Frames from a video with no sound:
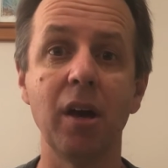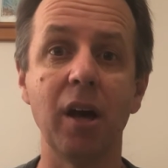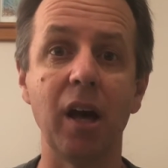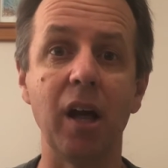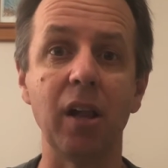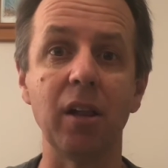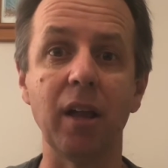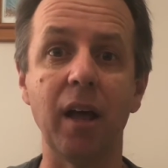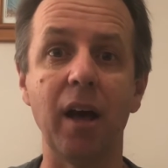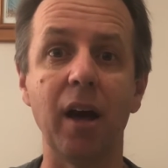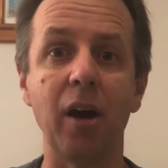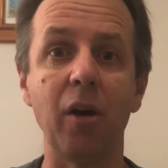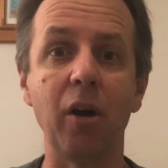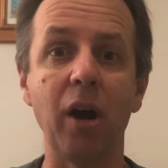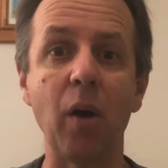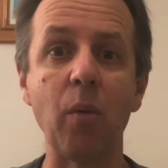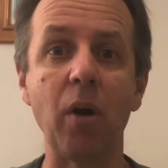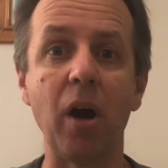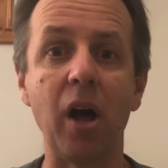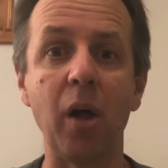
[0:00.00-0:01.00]

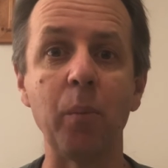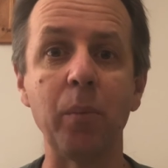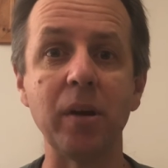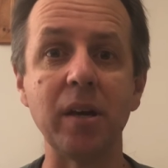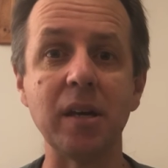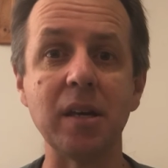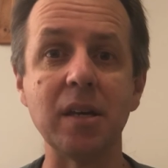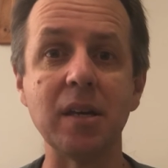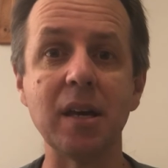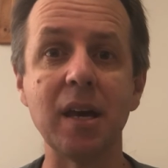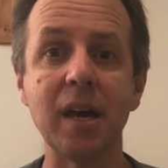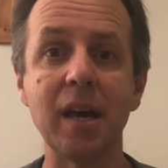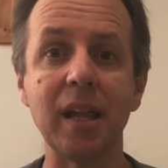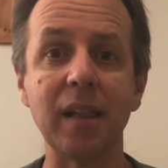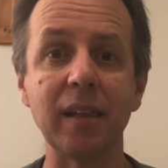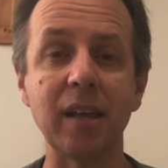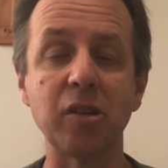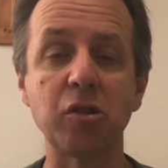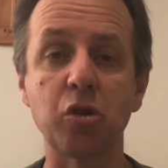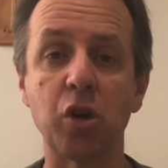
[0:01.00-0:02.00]
I'll be
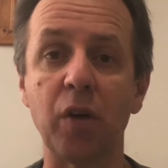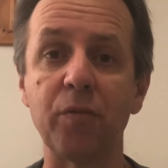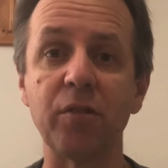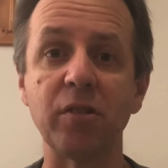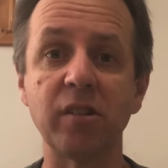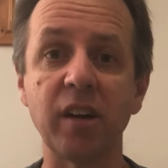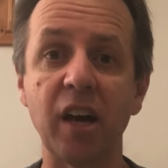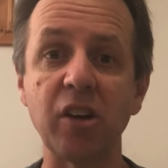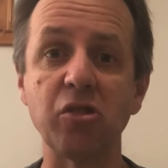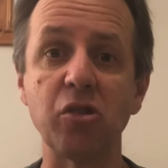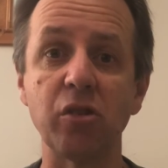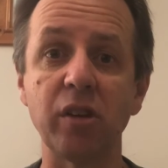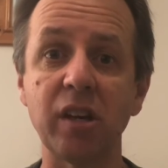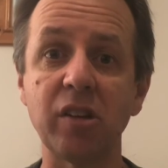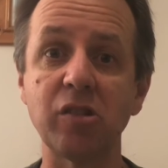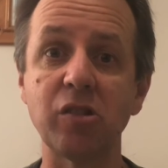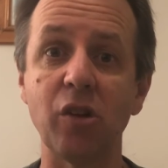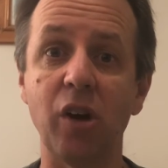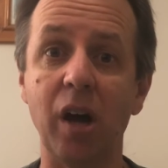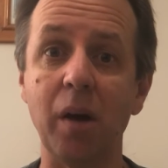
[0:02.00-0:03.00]
less confrontational
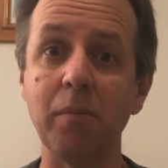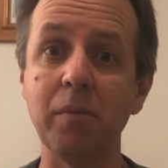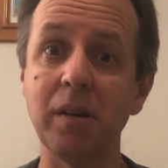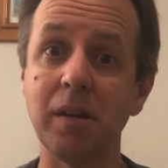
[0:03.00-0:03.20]
next time.